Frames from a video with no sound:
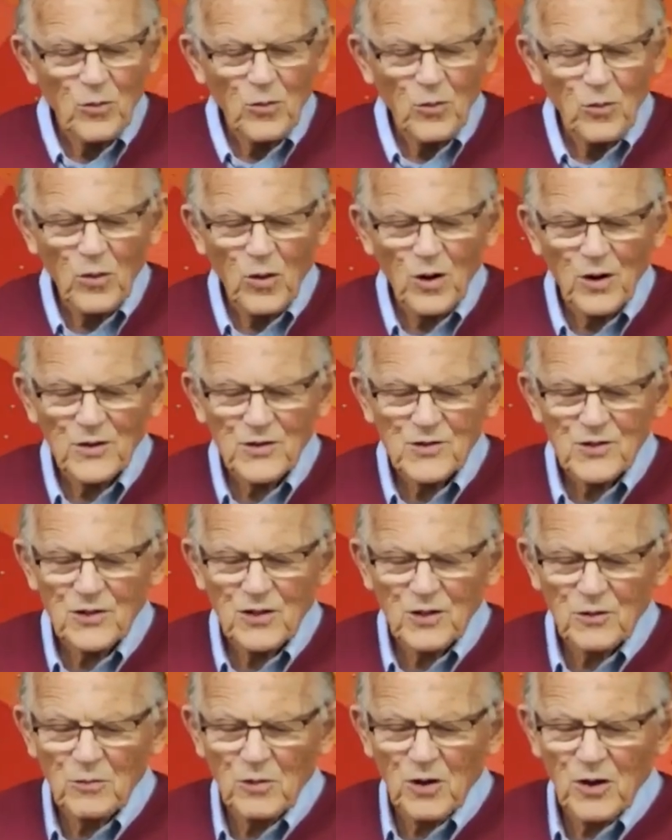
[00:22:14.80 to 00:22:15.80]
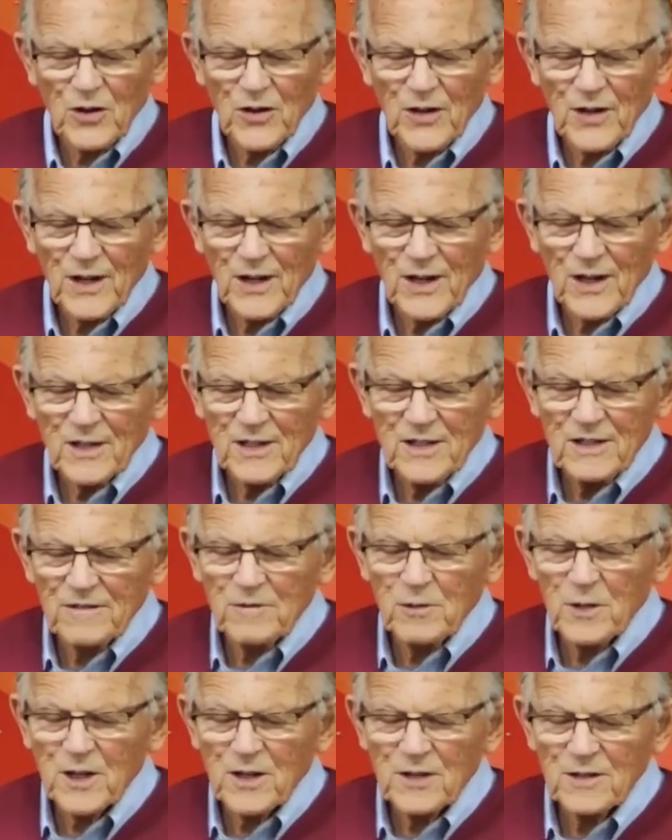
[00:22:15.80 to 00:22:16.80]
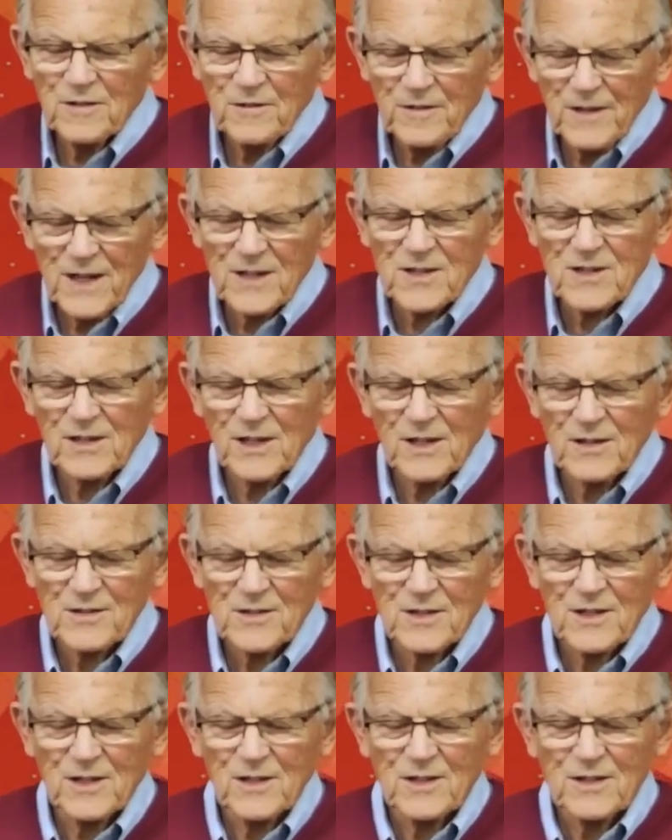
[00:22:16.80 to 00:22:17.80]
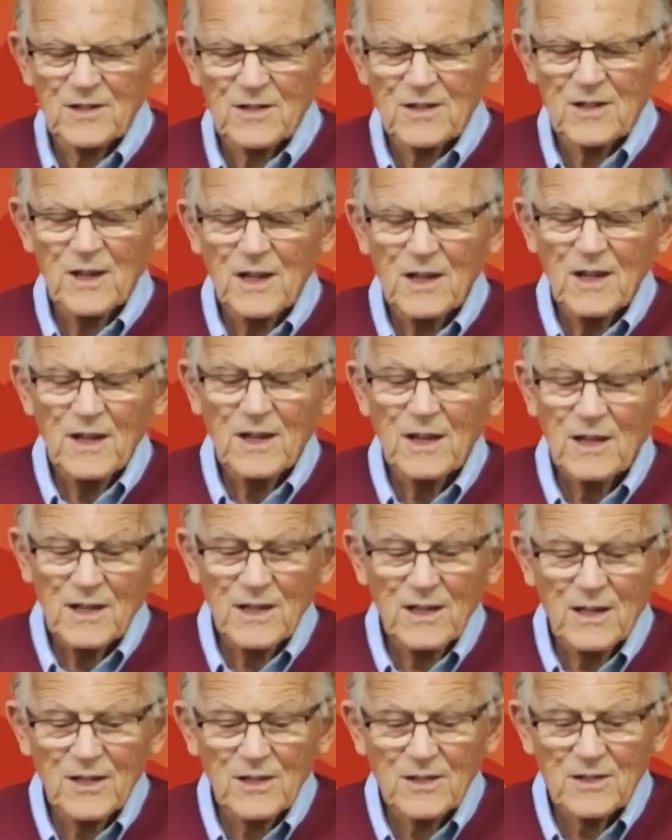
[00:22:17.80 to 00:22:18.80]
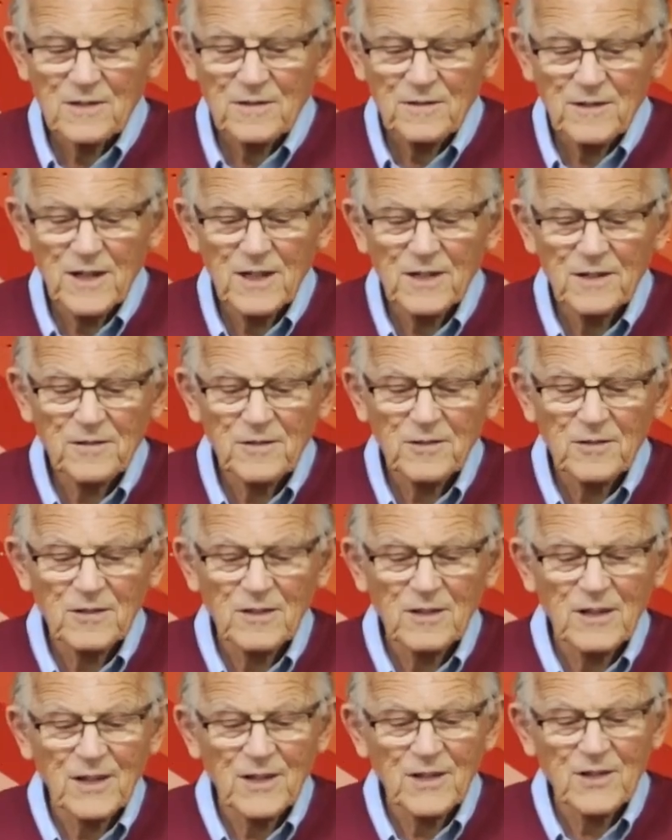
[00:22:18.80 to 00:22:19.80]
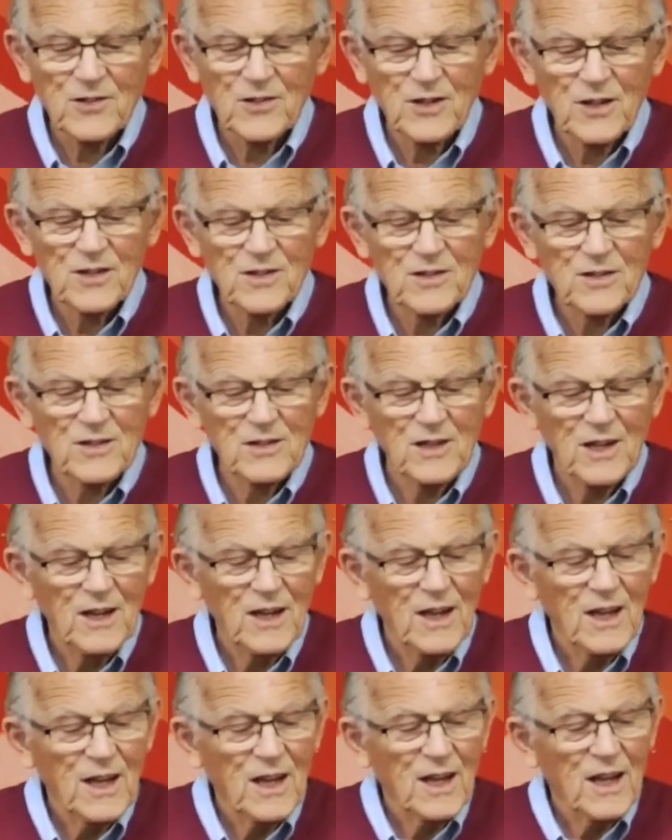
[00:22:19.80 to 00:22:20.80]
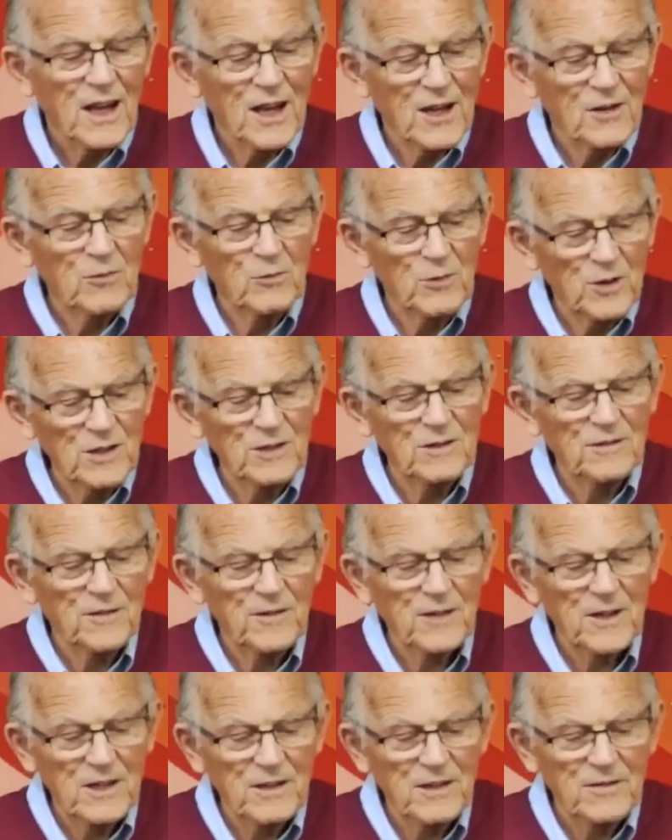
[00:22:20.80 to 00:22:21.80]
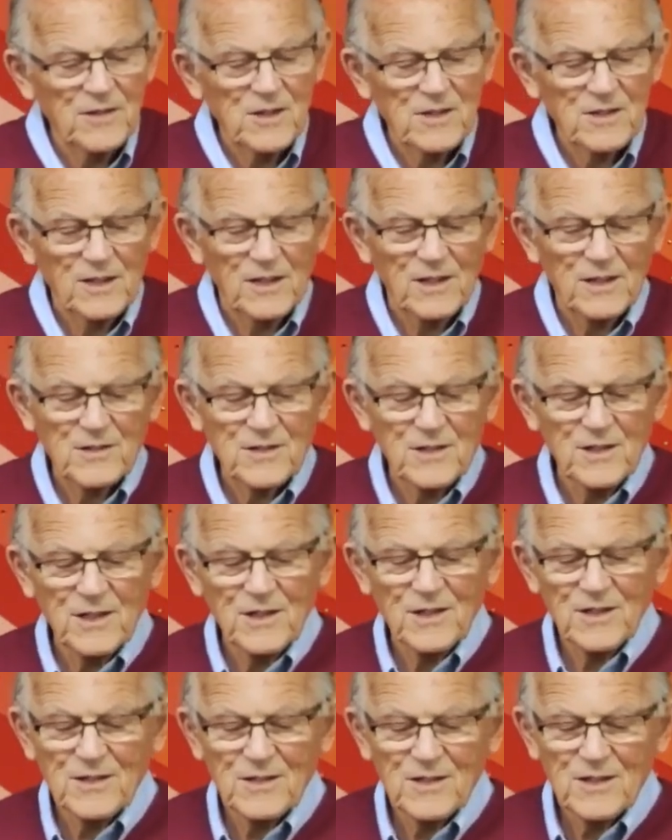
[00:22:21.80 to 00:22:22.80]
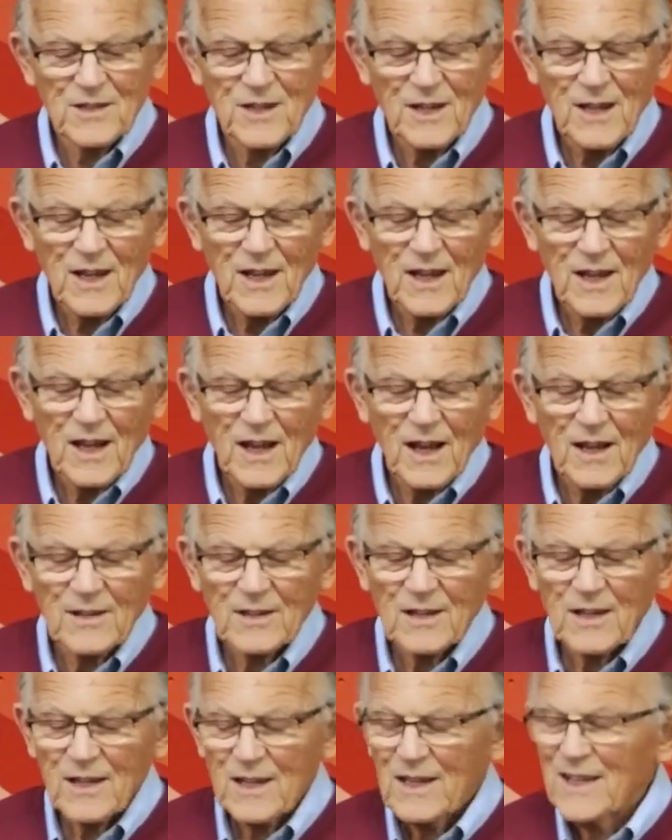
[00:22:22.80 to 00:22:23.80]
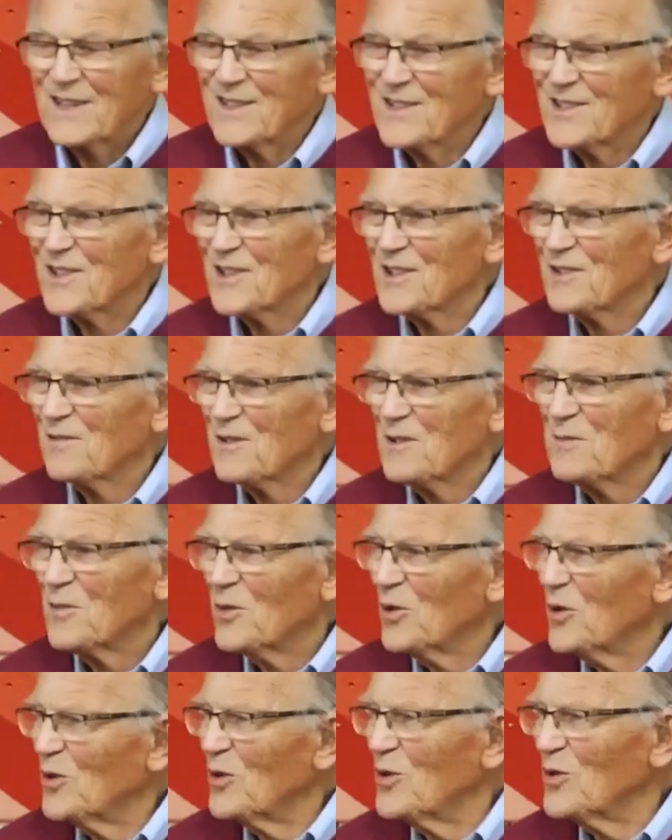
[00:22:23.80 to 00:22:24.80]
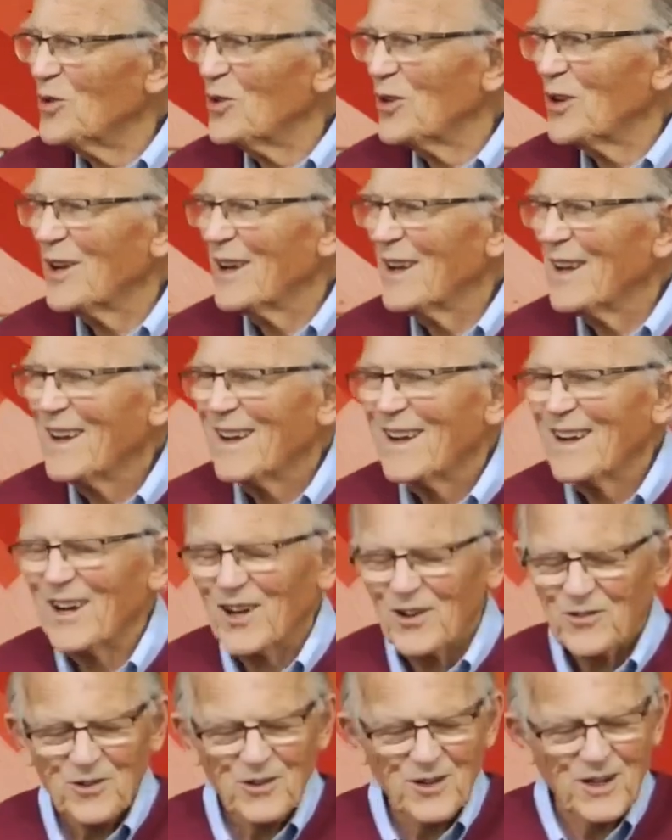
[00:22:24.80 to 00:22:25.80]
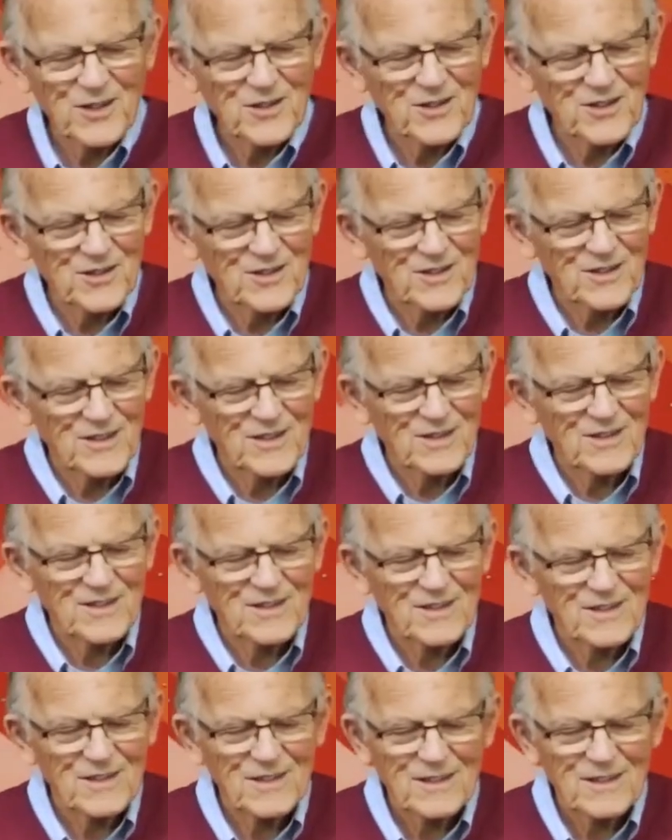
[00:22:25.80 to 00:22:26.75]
1 John 1:9, if we confess our sins, he is faithful and just and will forgive us our sins and cleanse us from all unrighteousness.